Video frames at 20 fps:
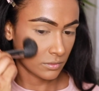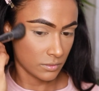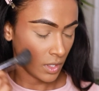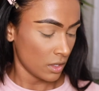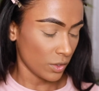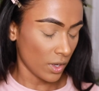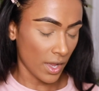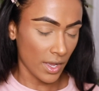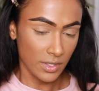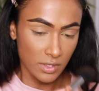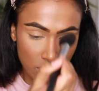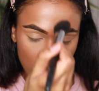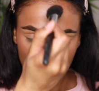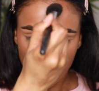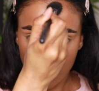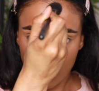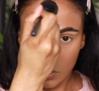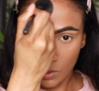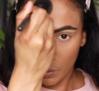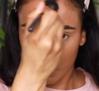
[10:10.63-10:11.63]
You guys,
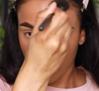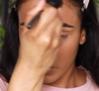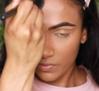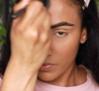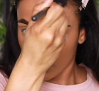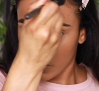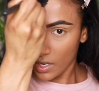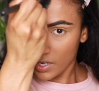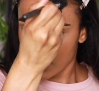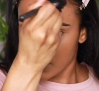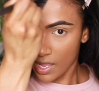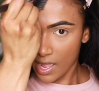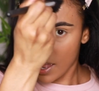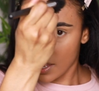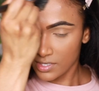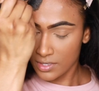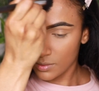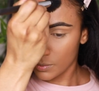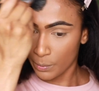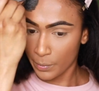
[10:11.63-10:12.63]
so many of you guys
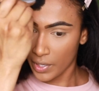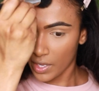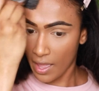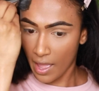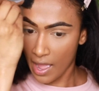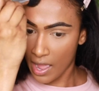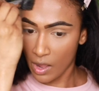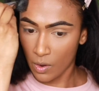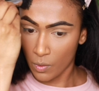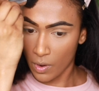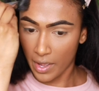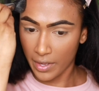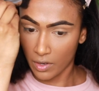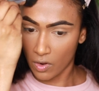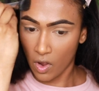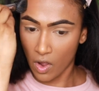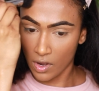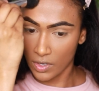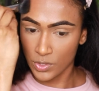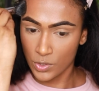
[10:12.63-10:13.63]
ask me how I
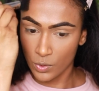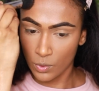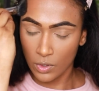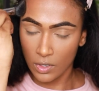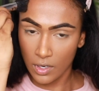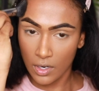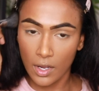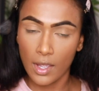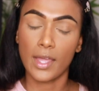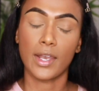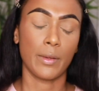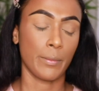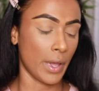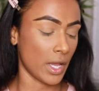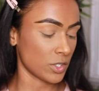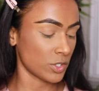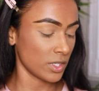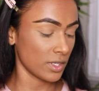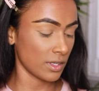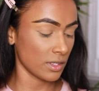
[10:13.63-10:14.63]
contour, and I'm
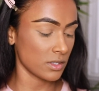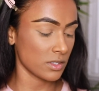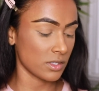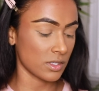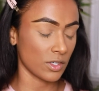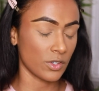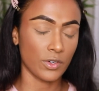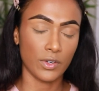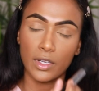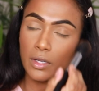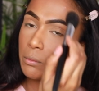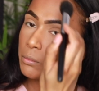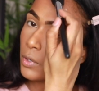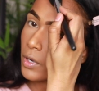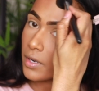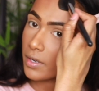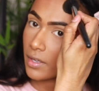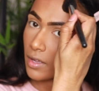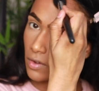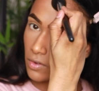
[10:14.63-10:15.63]
actually considering
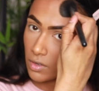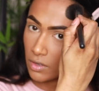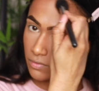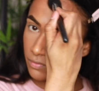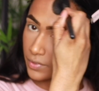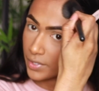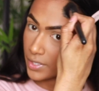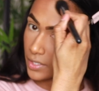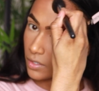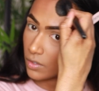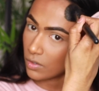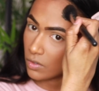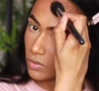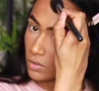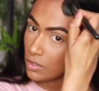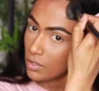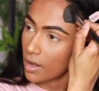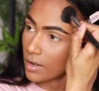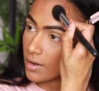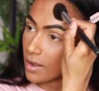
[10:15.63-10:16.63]
putting out a video
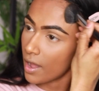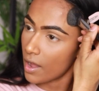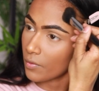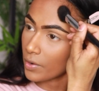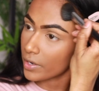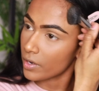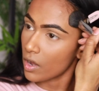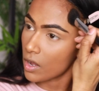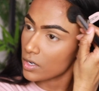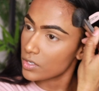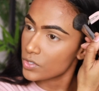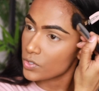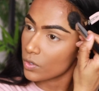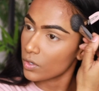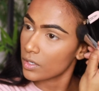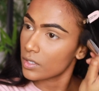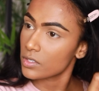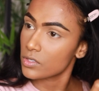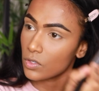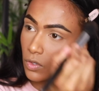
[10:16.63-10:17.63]
on how I
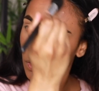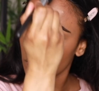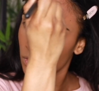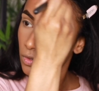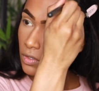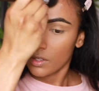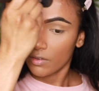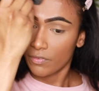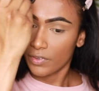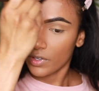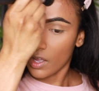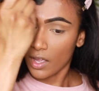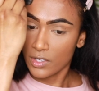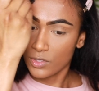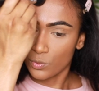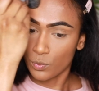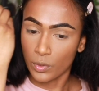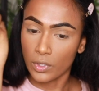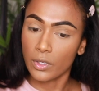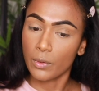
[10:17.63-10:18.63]
contour. So if you
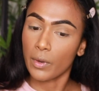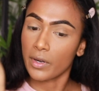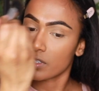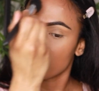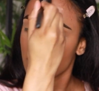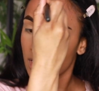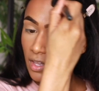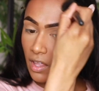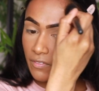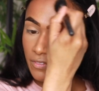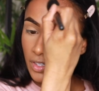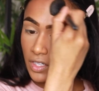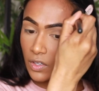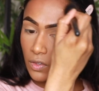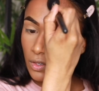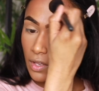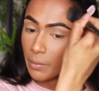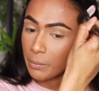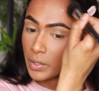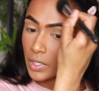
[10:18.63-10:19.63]
guys really want to see that video,
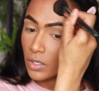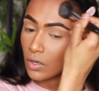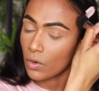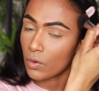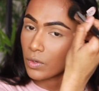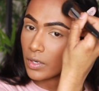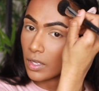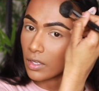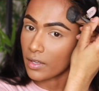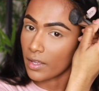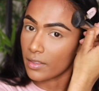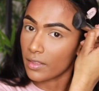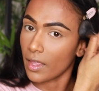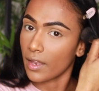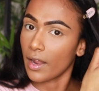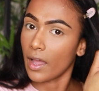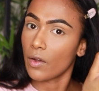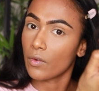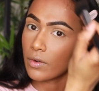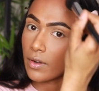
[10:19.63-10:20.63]
let me know and I'll get that
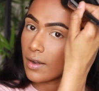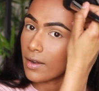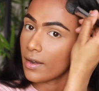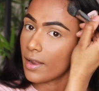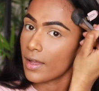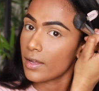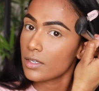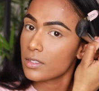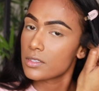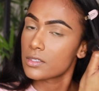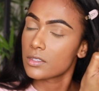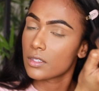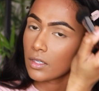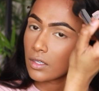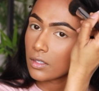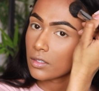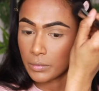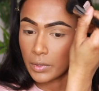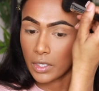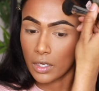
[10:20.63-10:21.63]
out next.
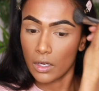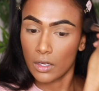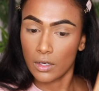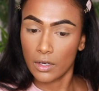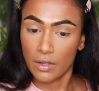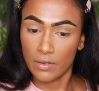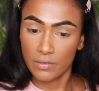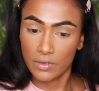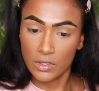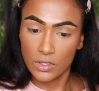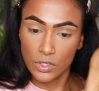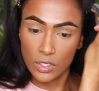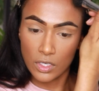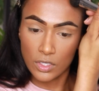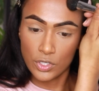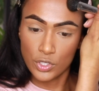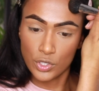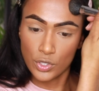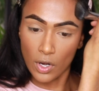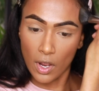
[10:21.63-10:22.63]
Oh my god, and I have this
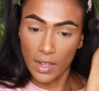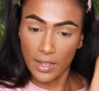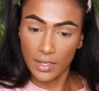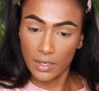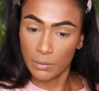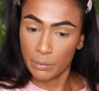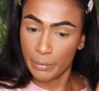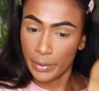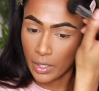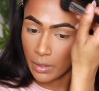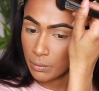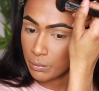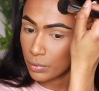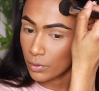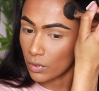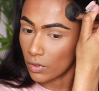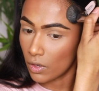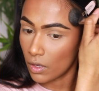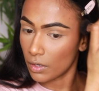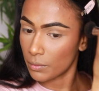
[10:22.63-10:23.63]
giant
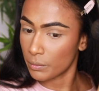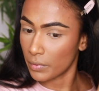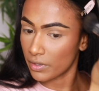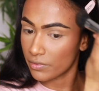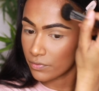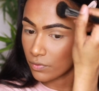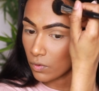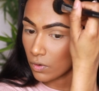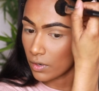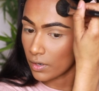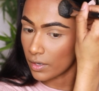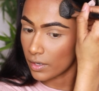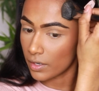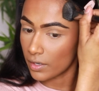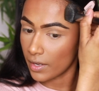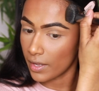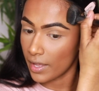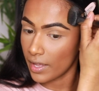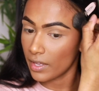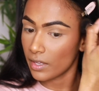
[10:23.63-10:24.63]
pimple on my forehead. I
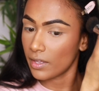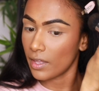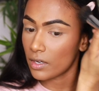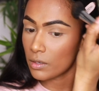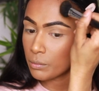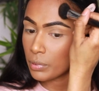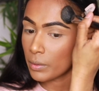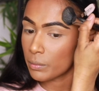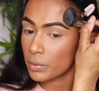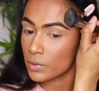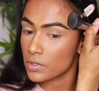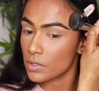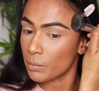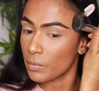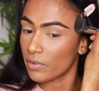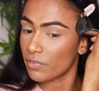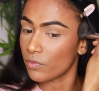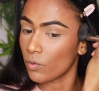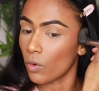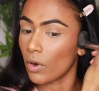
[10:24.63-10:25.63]
hate getting pimples on
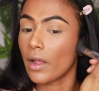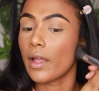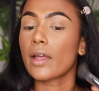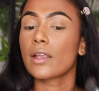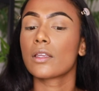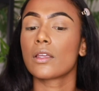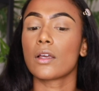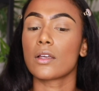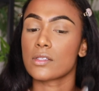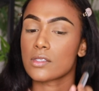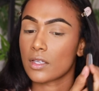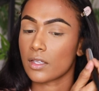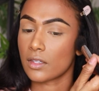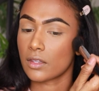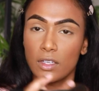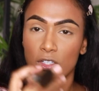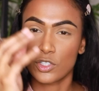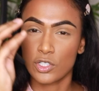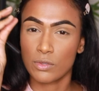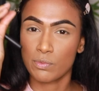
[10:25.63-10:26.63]
my forehead because like
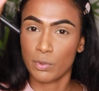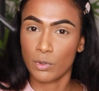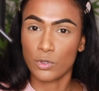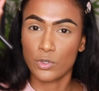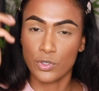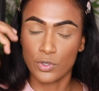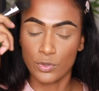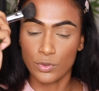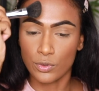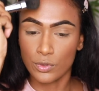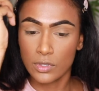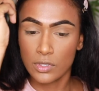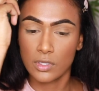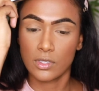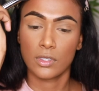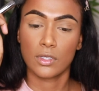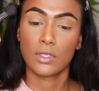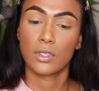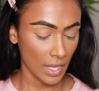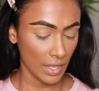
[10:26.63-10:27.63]
it just
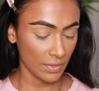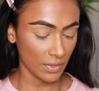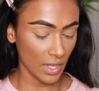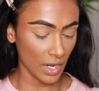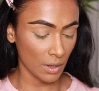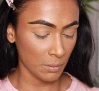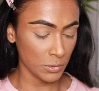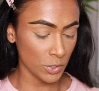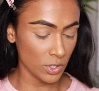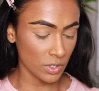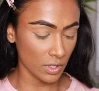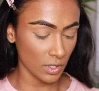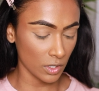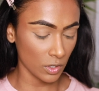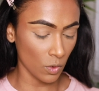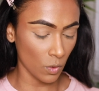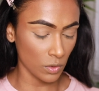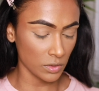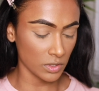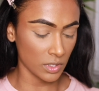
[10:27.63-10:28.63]
protrudes. And then I'm just gonna
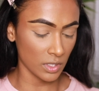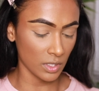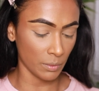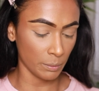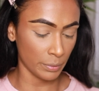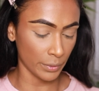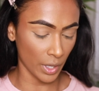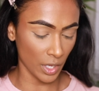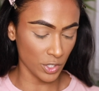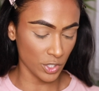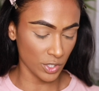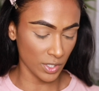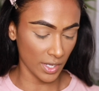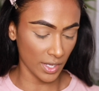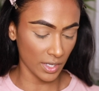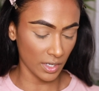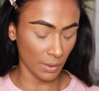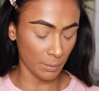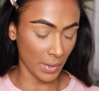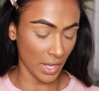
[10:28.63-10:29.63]
go into the blush
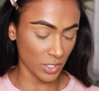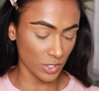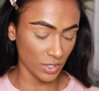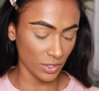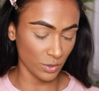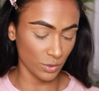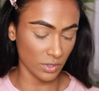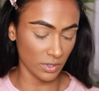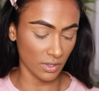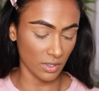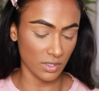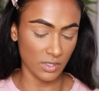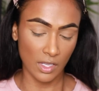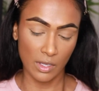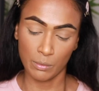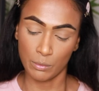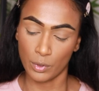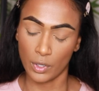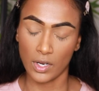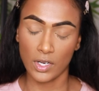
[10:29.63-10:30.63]
shade. I'm actually using the
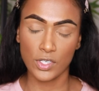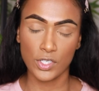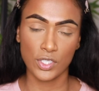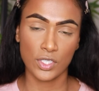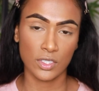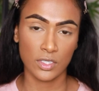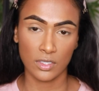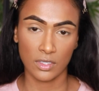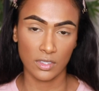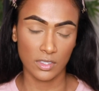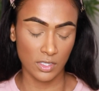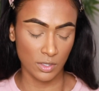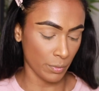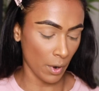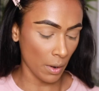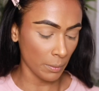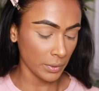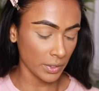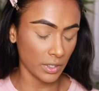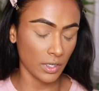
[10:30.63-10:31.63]
same brush. It's
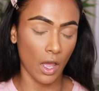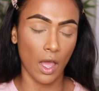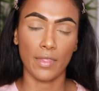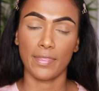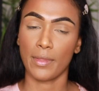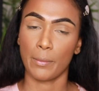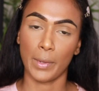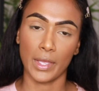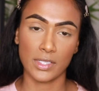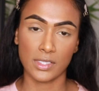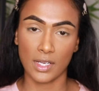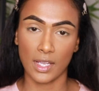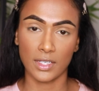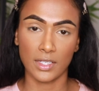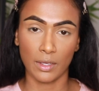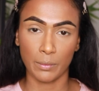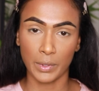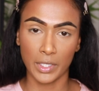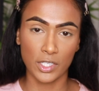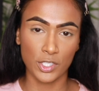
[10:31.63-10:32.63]
probably not the best
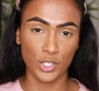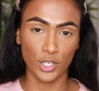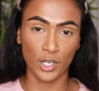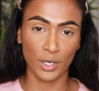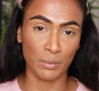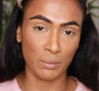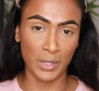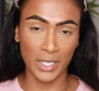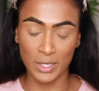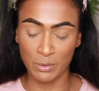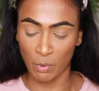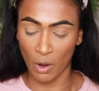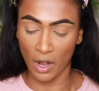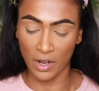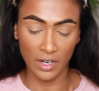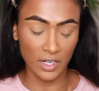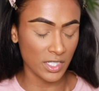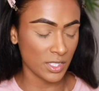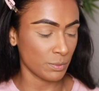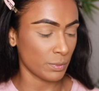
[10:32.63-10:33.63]
idea because you're gonna mix
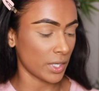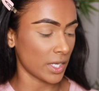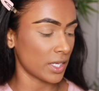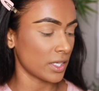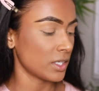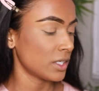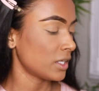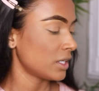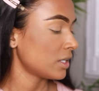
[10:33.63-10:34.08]
products, but